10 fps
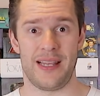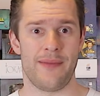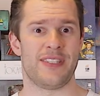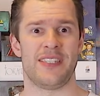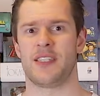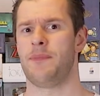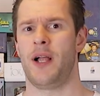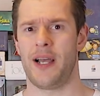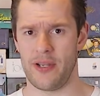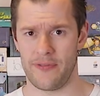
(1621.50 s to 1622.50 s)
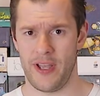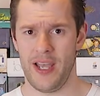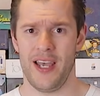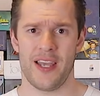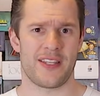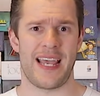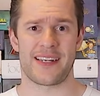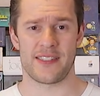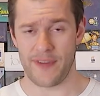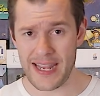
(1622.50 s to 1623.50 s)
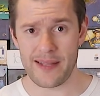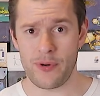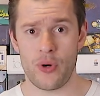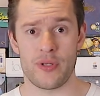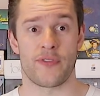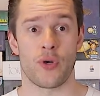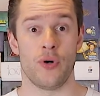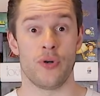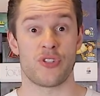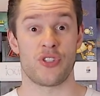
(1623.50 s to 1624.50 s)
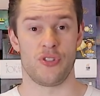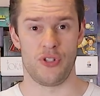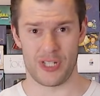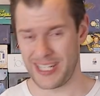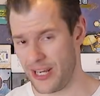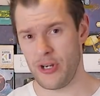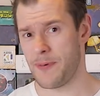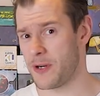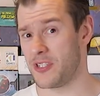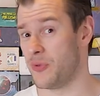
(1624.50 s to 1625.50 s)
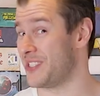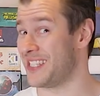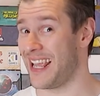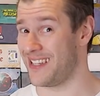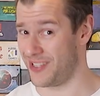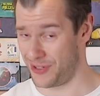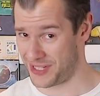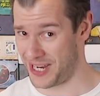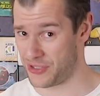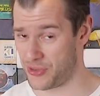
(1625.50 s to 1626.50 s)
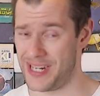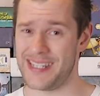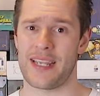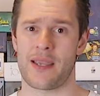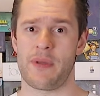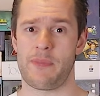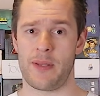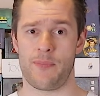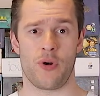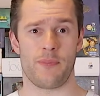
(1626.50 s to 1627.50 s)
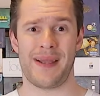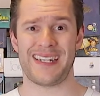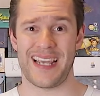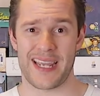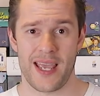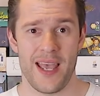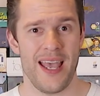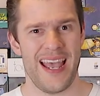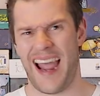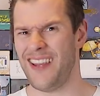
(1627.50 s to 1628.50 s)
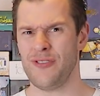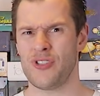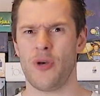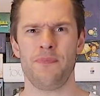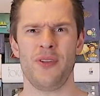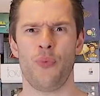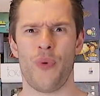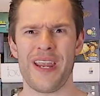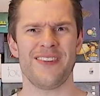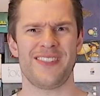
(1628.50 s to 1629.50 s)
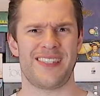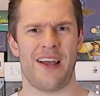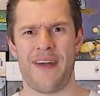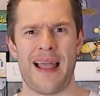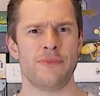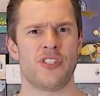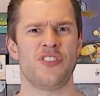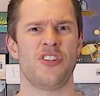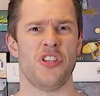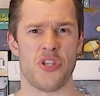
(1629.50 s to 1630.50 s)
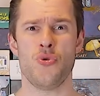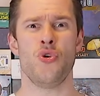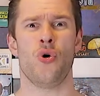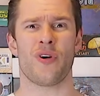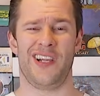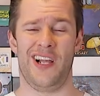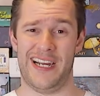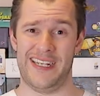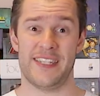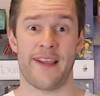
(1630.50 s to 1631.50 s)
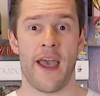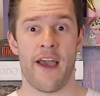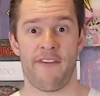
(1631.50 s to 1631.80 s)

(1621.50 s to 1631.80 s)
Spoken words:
a limited supply of techs available, and of course, you're not the only person who wants to get into those countries. It can be really problematic. Add on top the weird Southampton to New York line, this